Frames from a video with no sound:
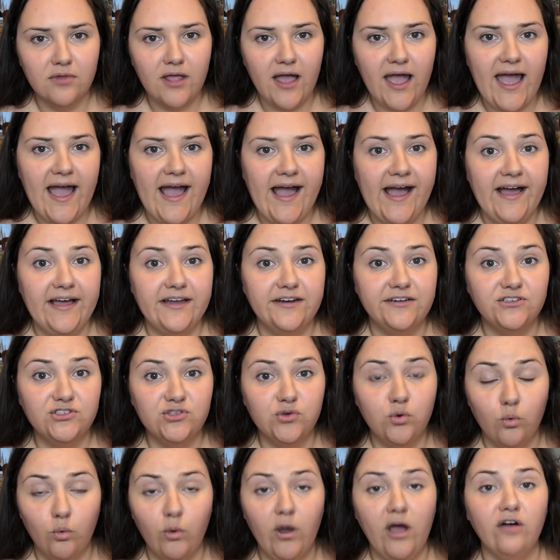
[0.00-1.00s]
had
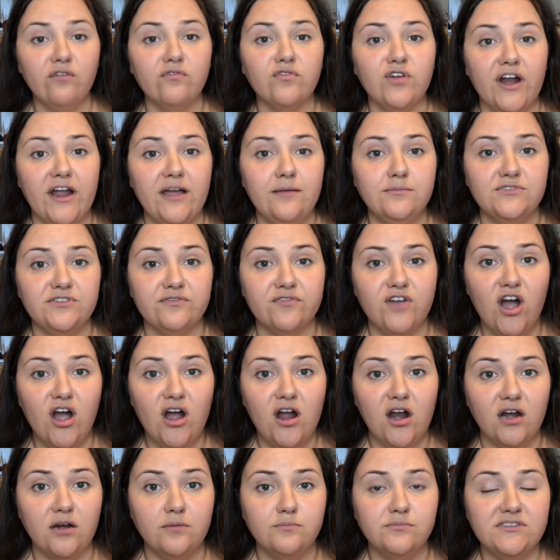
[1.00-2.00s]
12 grams of
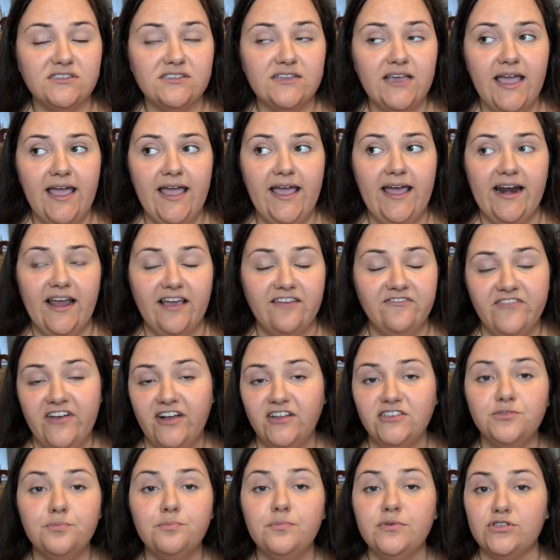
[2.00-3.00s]
carbs and I
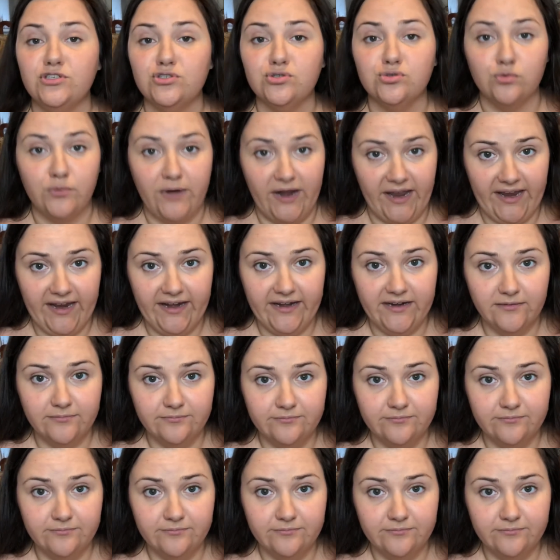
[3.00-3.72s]
felt betrayed.